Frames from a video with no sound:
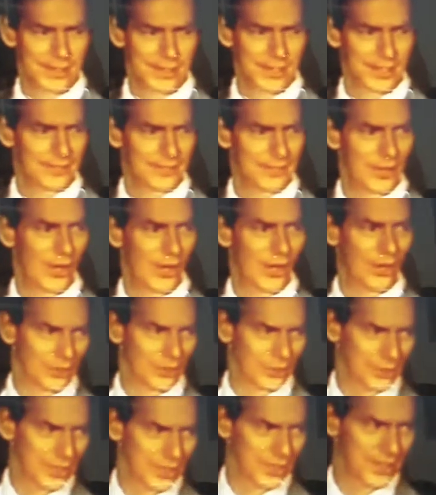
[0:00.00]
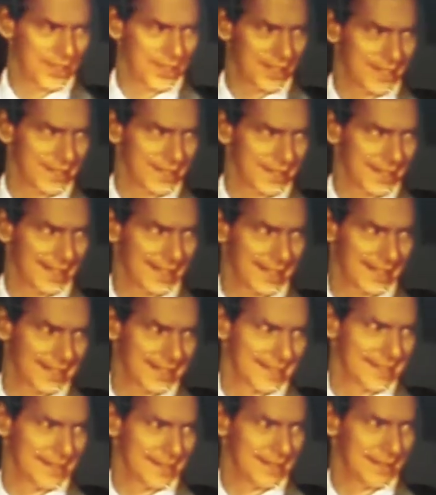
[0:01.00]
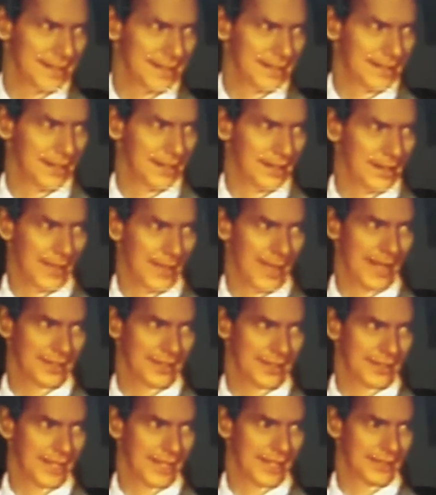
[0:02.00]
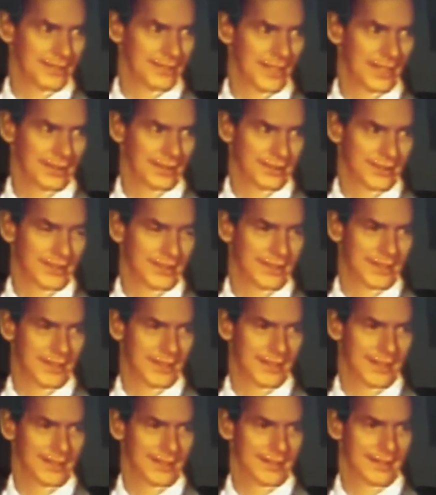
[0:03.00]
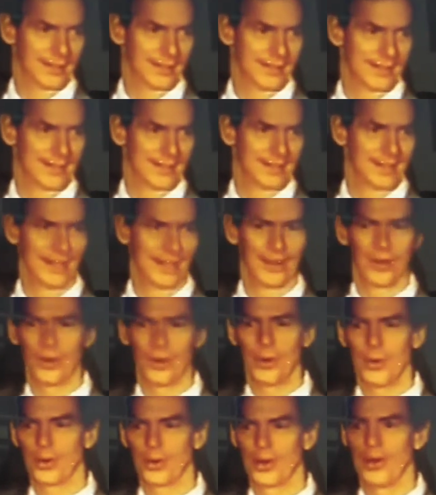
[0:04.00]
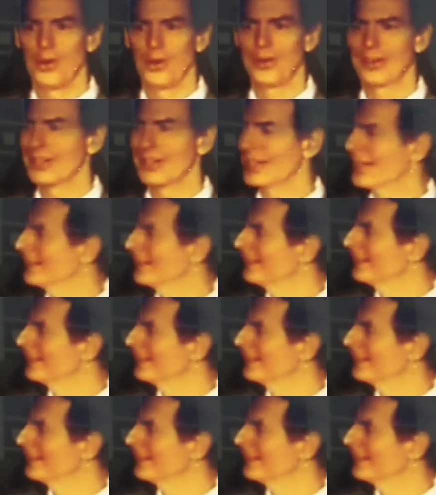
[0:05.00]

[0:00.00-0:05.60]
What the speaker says: process for all those diseases I listed about excitotoxicity. That whole long